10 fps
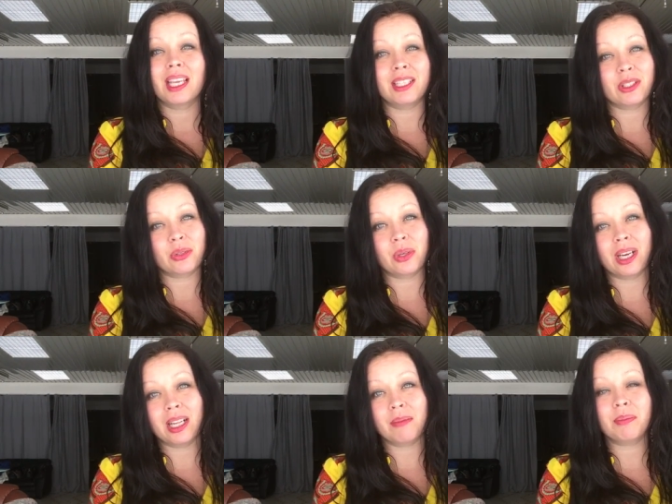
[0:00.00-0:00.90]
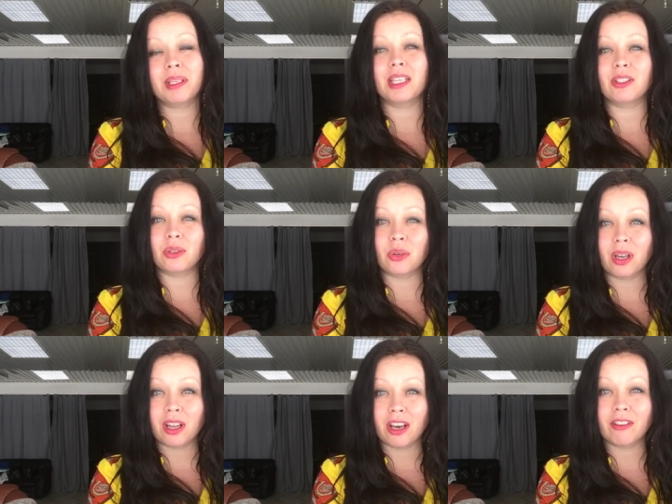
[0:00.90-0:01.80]
It's to help, it's to
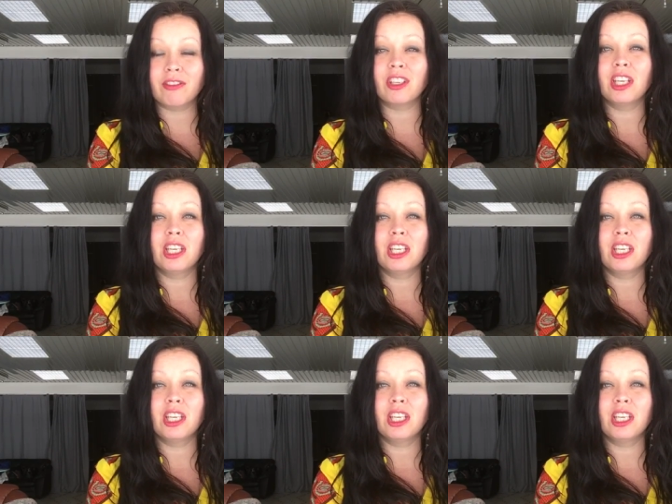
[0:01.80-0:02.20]
love,